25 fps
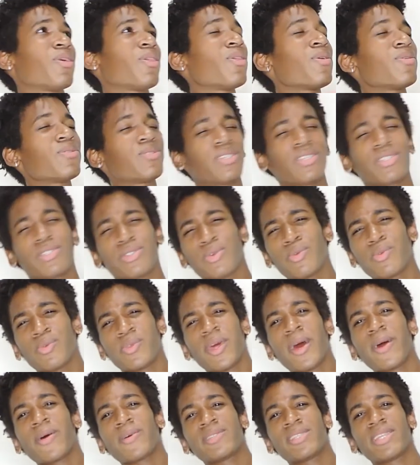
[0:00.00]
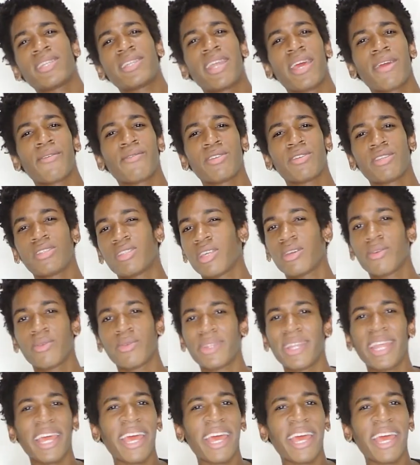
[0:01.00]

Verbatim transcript: close to 2,000 every single